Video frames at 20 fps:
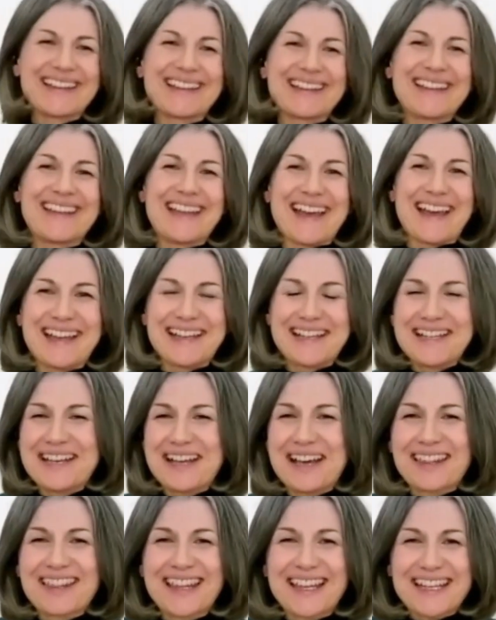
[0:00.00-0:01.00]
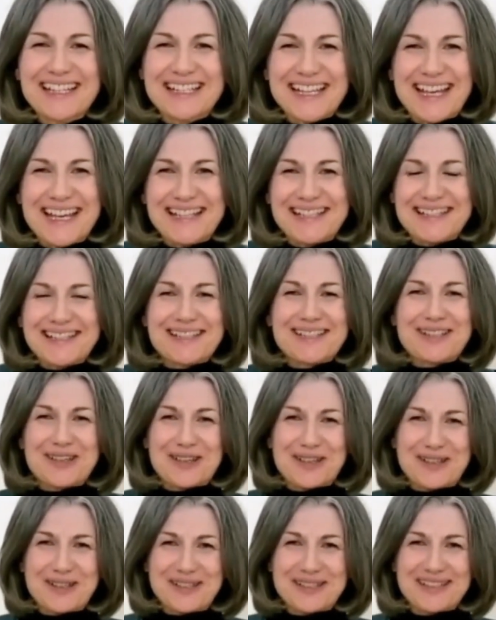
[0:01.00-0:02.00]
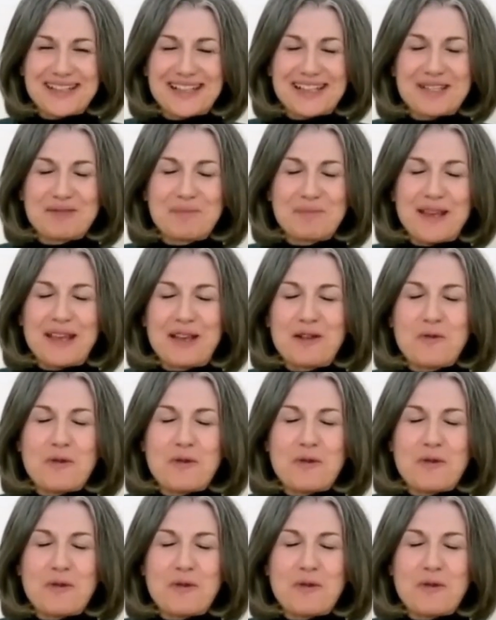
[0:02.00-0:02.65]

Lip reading: Yeah, nothing tastes as good as being